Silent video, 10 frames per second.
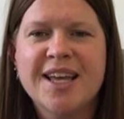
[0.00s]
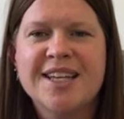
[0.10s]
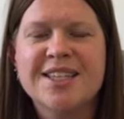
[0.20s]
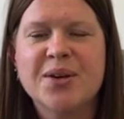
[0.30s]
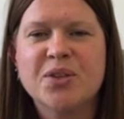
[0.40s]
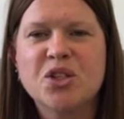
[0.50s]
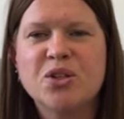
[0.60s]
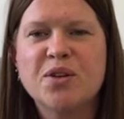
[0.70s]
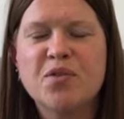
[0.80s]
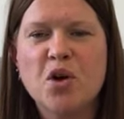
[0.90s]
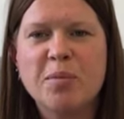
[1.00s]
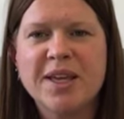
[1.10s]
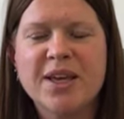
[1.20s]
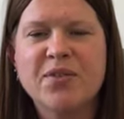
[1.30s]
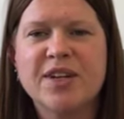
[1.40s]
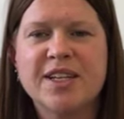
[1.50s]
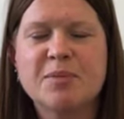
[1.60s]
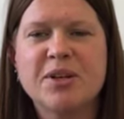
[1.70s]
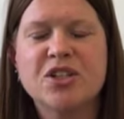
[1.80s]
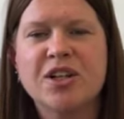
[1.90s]
So the children have all been given a
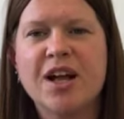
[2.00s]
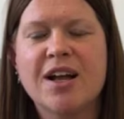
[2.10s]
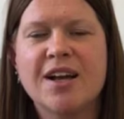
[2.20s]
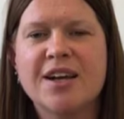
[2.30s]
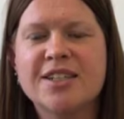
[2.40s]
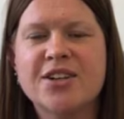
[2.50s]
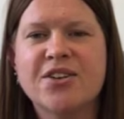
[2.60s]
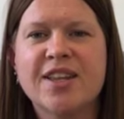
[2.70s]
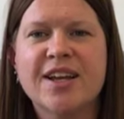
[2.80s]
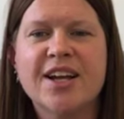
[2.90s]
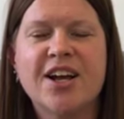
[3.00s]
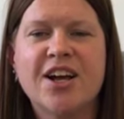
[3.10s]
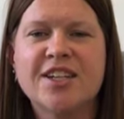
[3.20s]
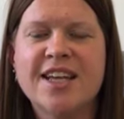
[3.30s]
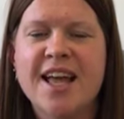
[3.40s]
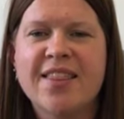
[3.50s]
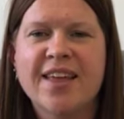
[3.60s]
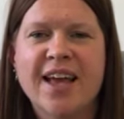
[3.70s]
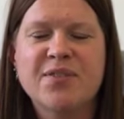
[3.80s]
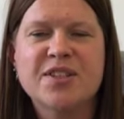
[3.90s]
special card, and on that card they
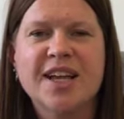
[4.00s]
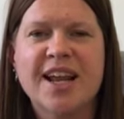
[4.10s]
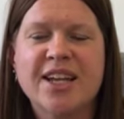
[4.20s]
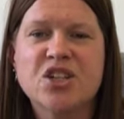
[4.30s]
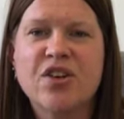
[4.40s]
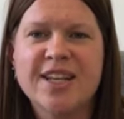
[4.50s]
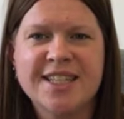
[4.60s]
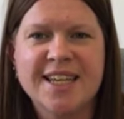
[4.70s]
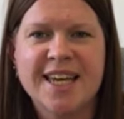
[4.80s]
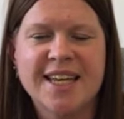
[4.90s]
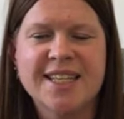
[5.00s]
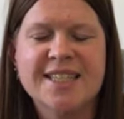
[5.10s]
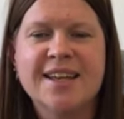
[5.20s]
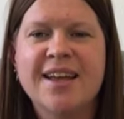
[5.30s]
have to collect train tickets.